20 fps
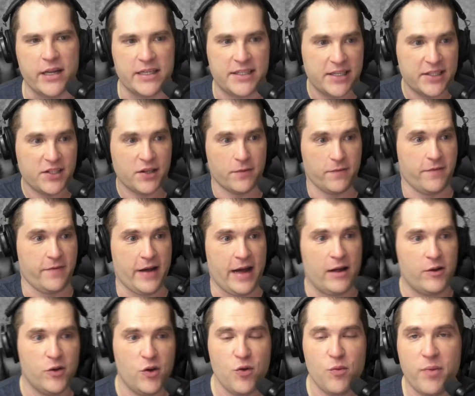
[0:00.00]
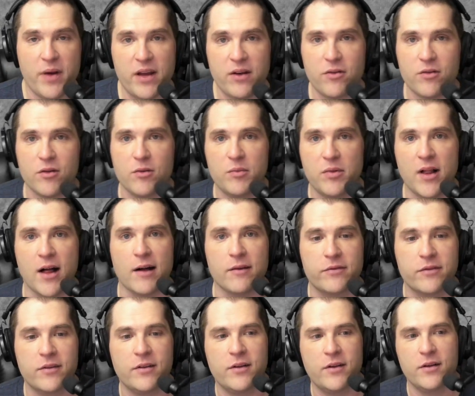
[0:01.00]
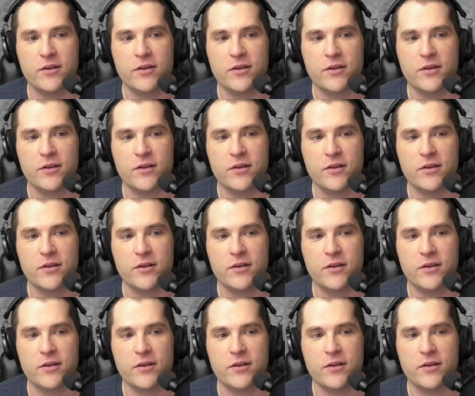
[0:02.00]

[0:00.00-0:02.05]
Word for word: Is this a value bet or a bluff?